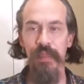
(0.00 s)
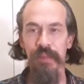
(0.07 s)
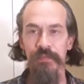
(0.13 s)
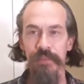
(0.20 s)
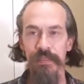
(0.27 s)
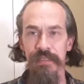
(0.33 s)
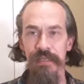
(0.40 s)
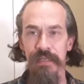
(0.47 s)

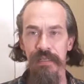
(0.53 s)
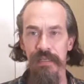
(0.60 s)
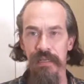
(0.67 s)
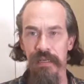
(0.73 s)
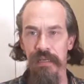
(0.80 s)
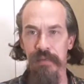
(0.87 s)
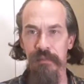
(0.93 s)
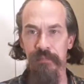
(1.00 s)
If it's
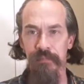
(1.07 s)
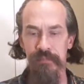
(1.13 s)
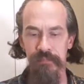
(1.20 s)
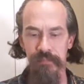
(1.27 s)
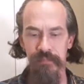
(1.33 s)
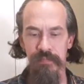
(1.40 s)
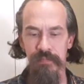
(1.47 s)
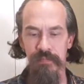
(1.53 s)
a
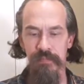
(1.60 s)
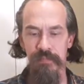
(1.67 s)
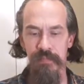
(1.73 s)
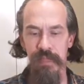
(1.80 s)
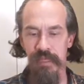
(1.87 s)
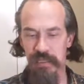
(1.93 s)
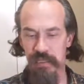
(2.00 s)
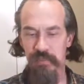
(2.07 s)

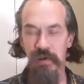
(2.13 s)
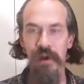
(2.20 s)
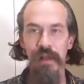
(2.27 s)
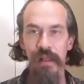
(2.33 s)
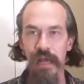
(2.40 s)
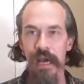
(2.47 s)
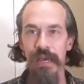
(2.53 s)
small